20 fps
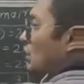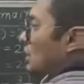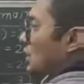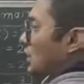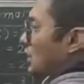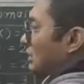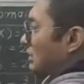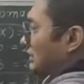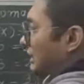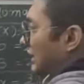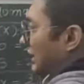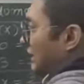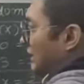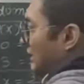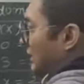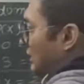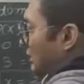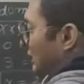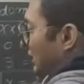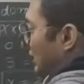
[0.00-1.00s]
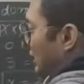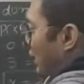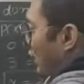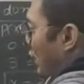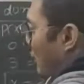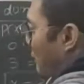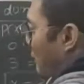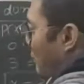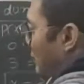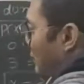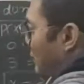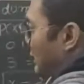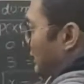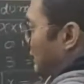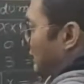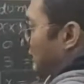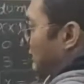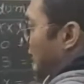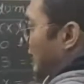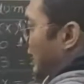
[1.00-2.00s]
goes into the
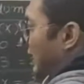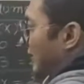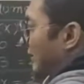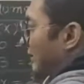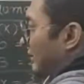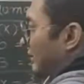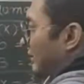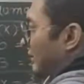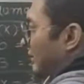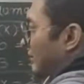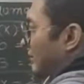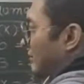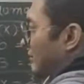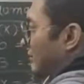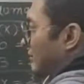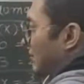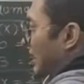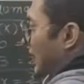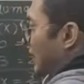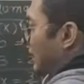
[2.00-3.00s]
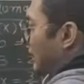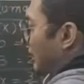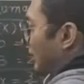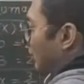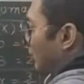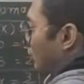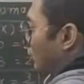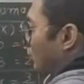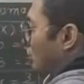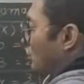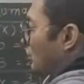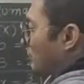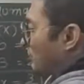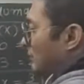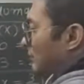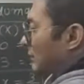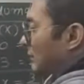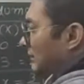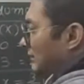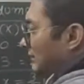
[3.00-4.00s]
opposite side.
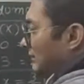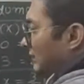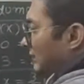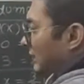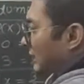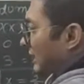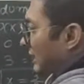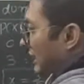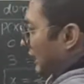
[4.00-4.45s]
-2 plus 3,